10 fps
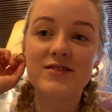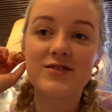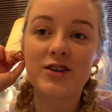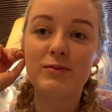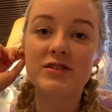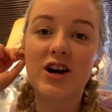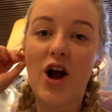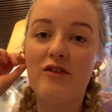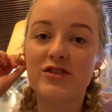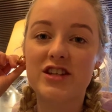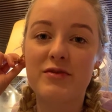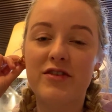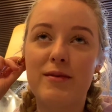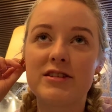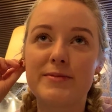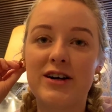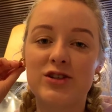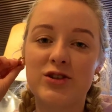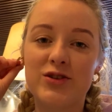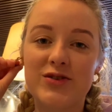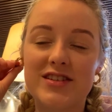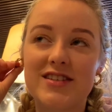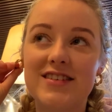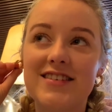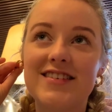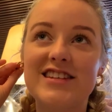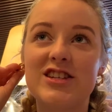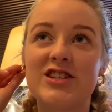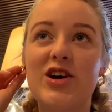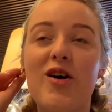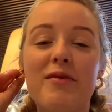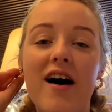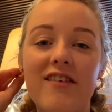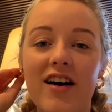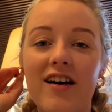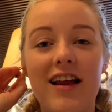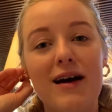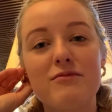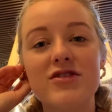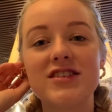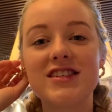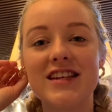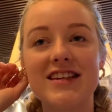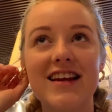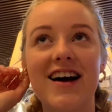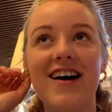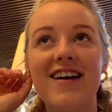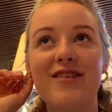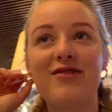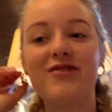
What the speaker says: Tom's hungover, so we've come to McDonald's. This is not part of our glamorous Sydney life.